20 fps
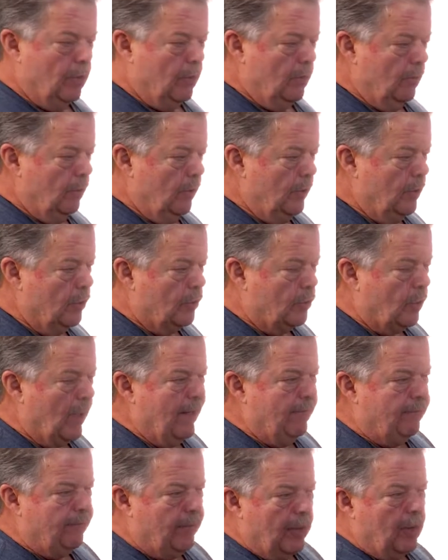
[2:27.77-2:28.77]
you're
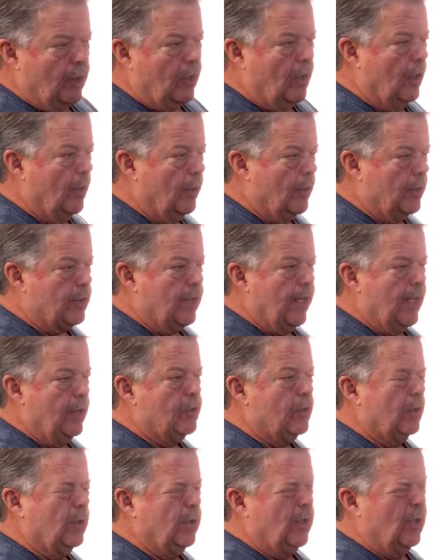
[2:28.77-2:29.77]
dry fitting all this,
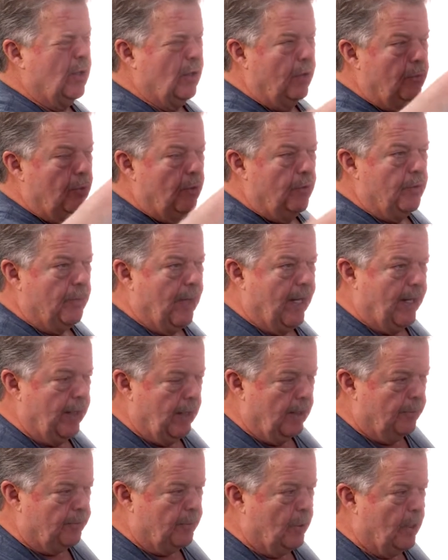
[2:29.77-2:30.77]
naturally you're going to move the
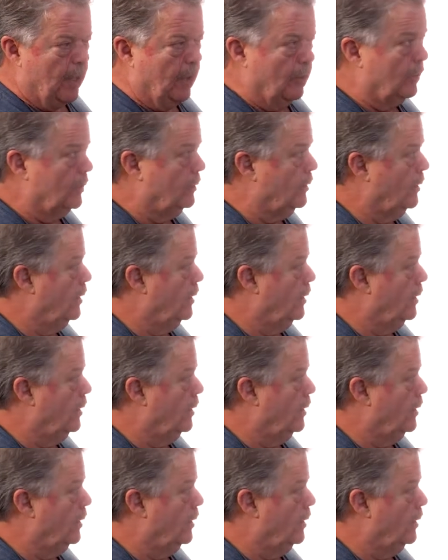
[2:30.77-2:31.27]
body up and down.